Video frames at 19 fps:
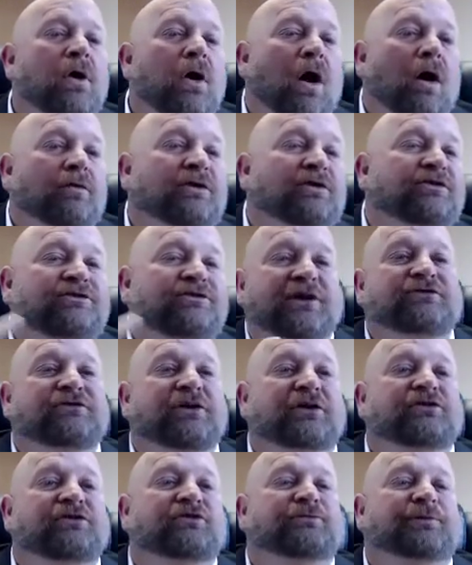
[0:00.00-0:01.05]
are the 6
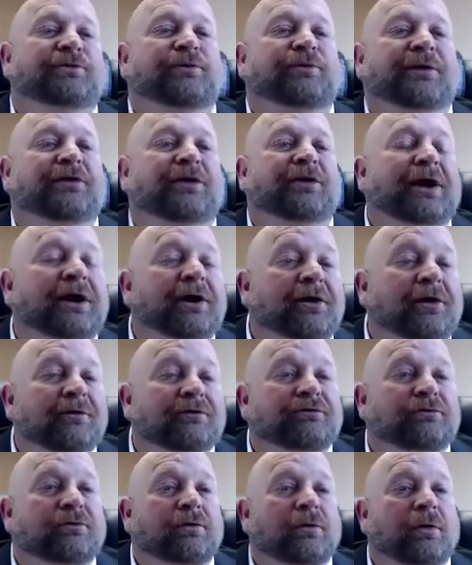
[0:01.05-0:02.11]
inches between their
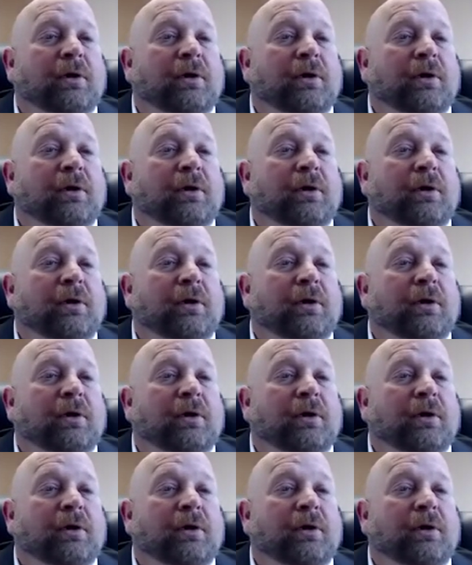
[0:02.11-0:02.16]
ears.